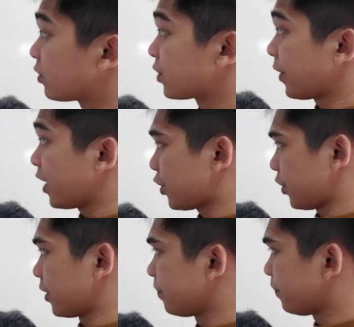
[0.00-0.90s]

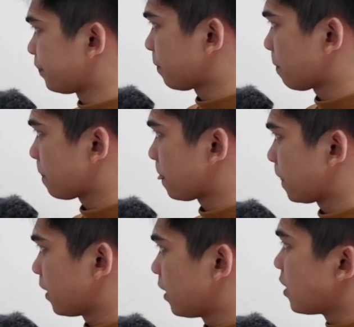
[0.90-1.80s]
illustration.
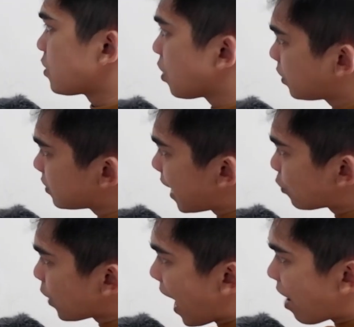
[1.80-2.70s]
Notice
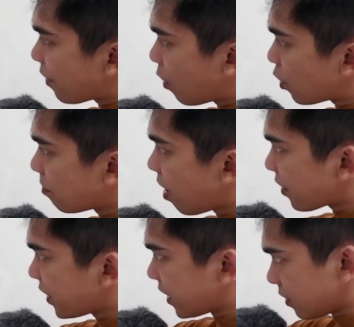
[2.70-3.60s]
that we have our
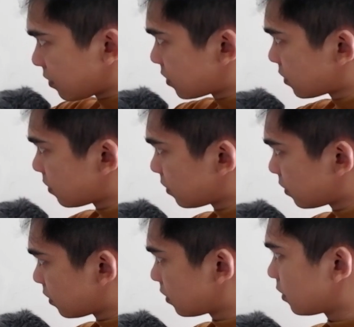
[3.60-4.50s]
markings.
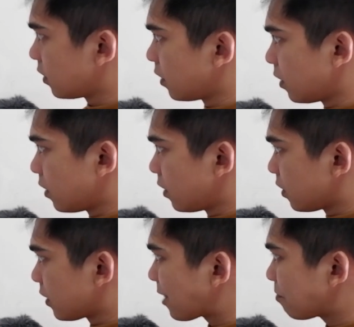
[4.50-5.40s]

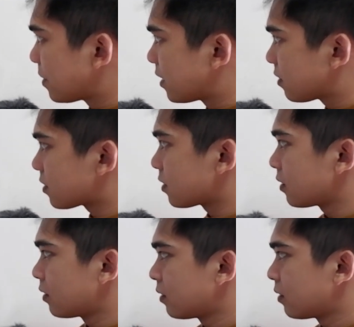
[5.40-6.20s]
That means,